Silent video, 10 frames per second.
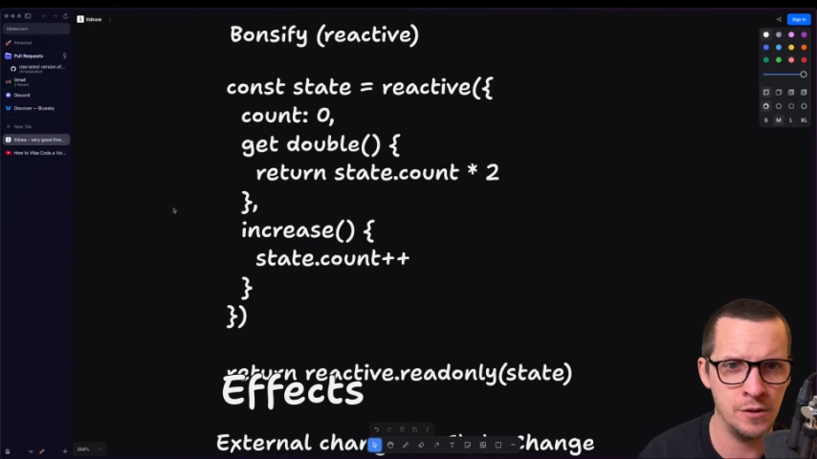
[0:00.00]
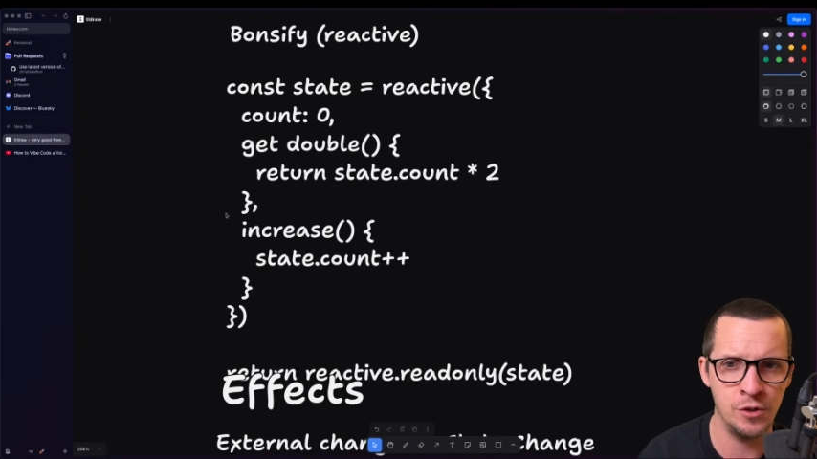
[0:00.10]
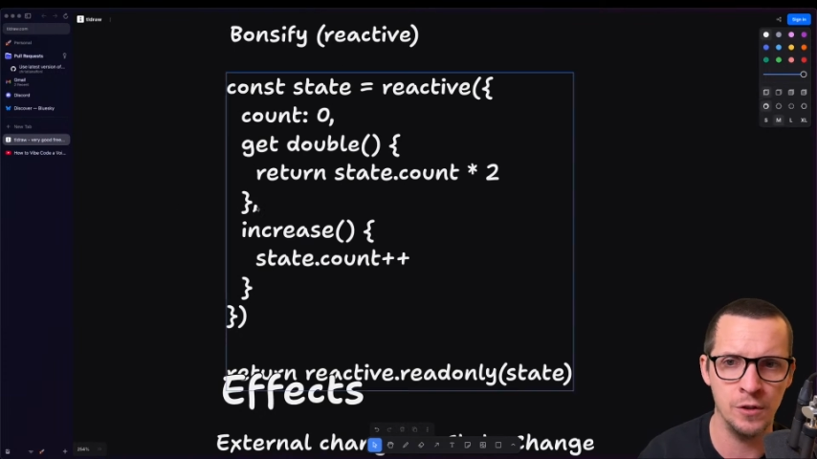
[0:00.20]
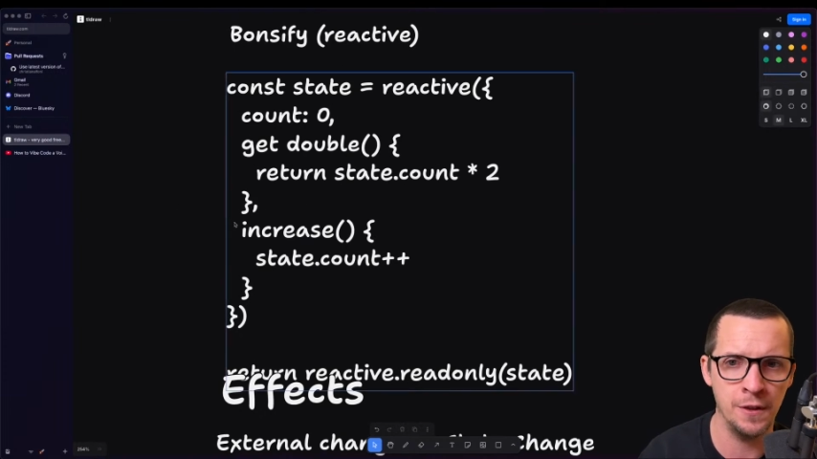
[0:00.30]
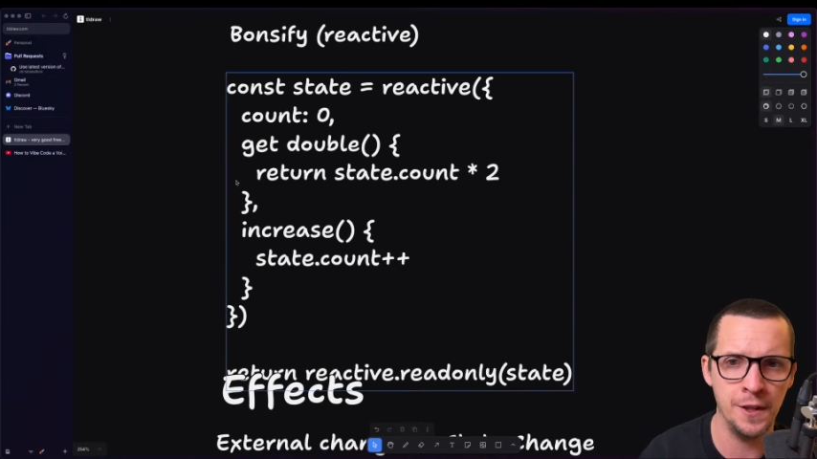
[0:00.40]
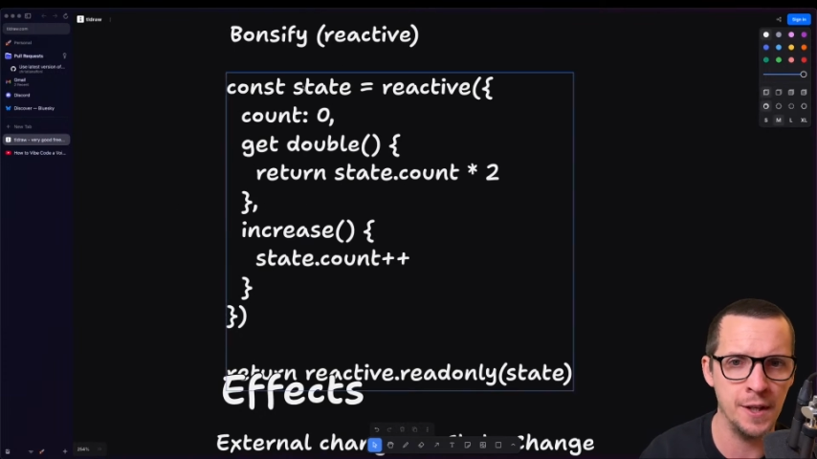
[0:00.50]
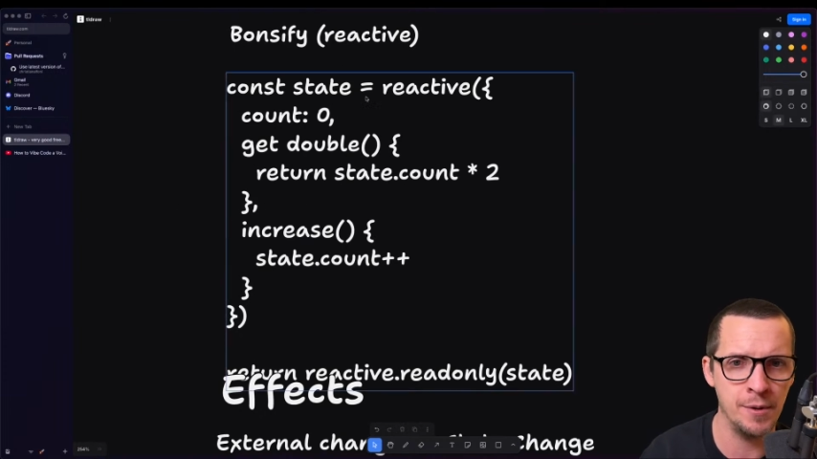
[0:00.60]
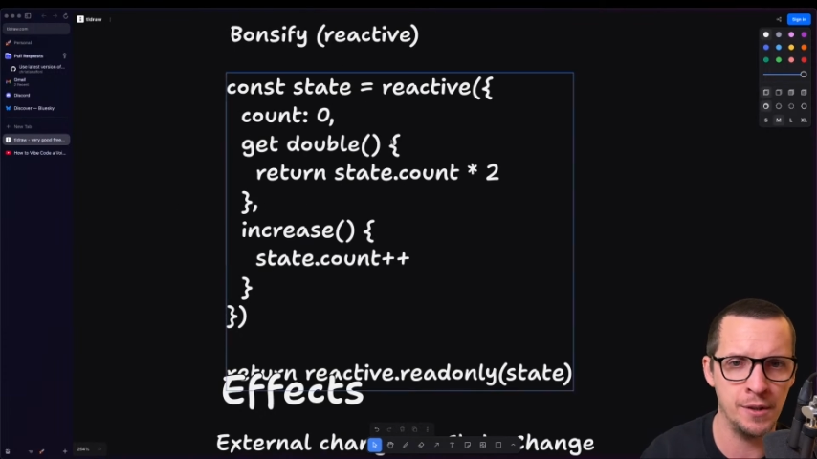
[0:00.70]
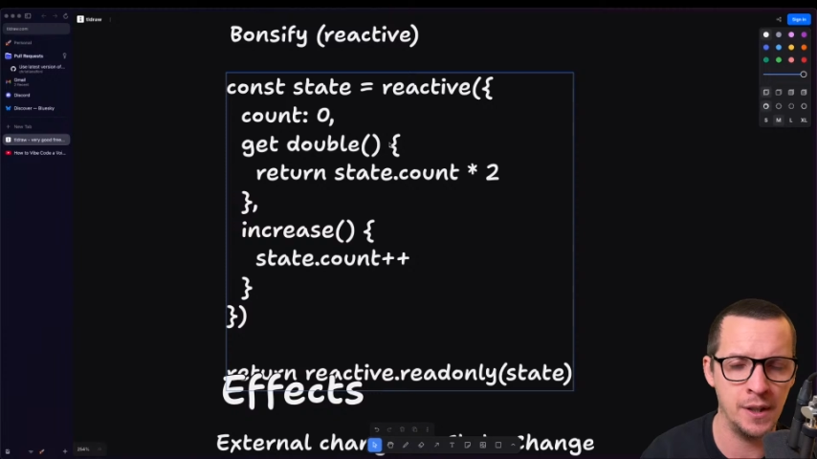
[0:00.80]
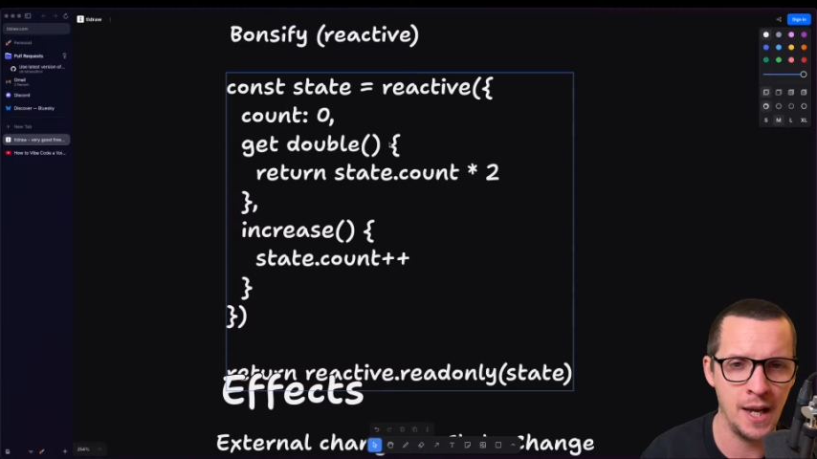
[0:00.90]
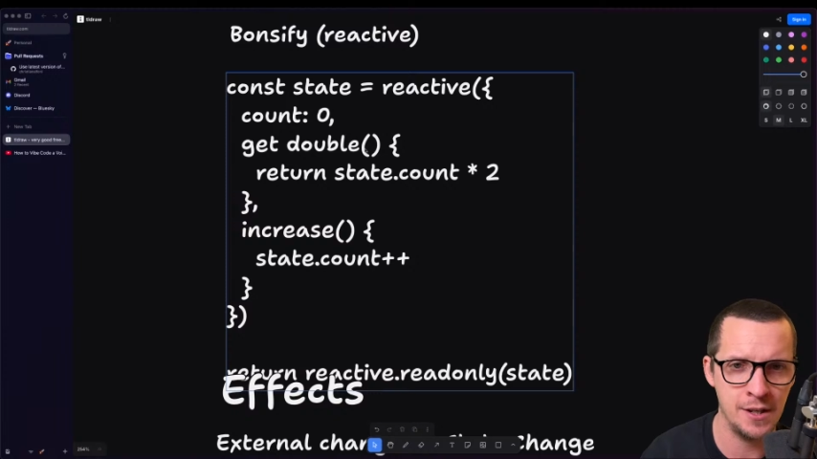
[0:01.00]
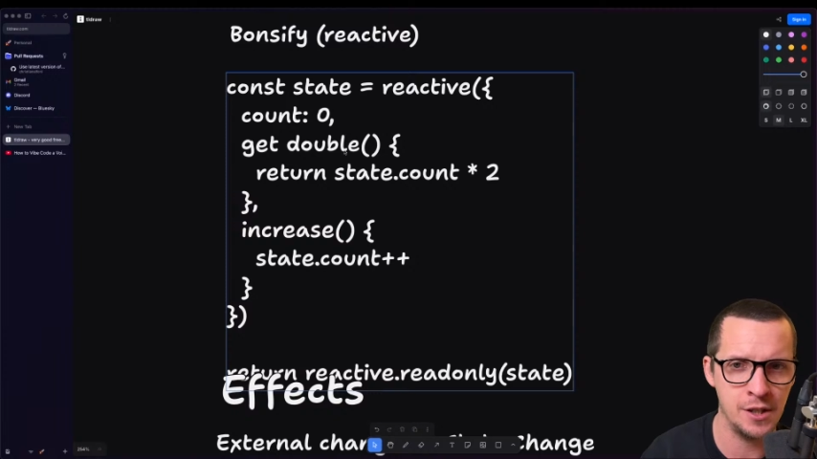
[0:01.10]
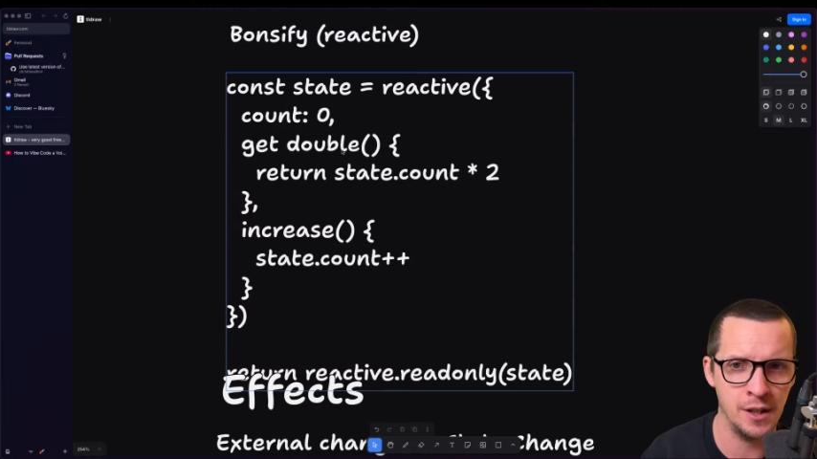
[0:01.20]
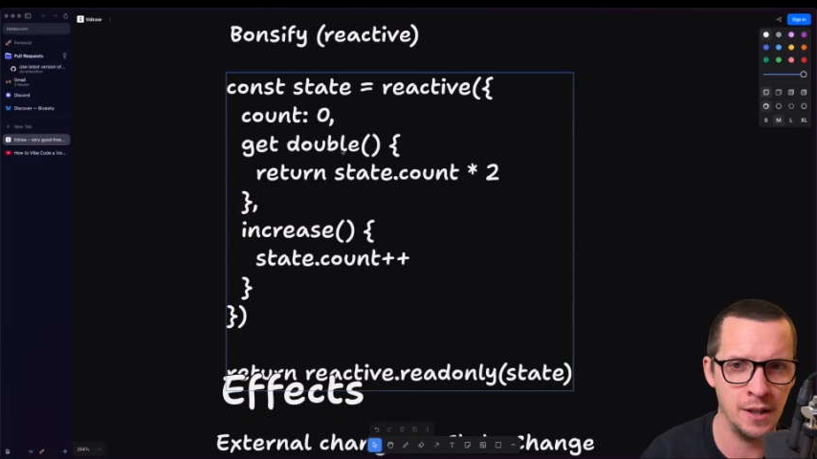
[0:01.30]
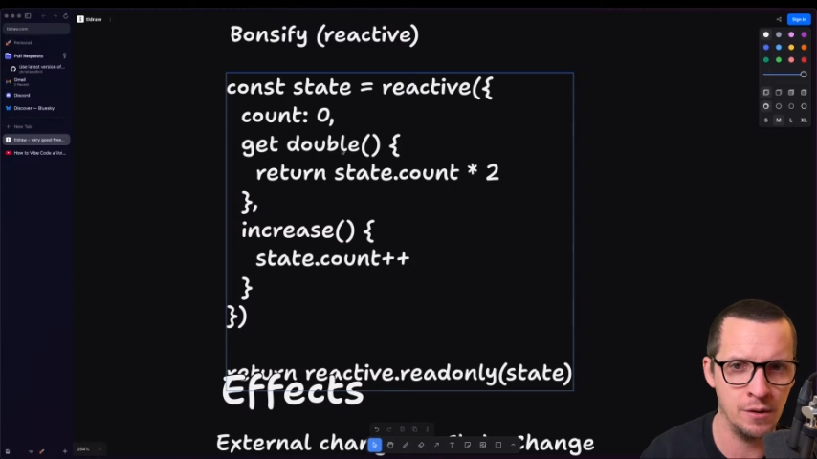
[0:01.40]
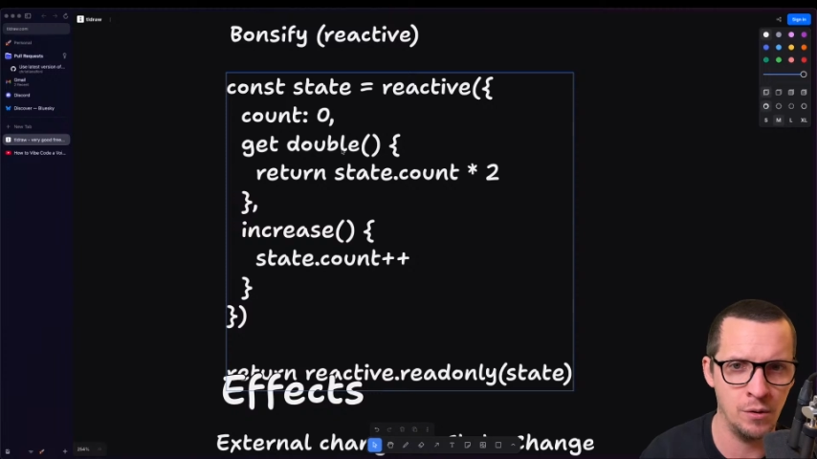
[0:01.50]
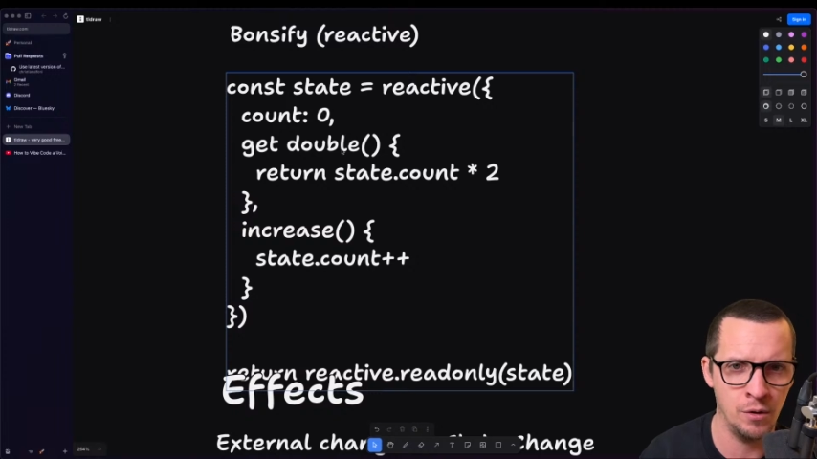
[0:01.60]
You shouldn't think about caching at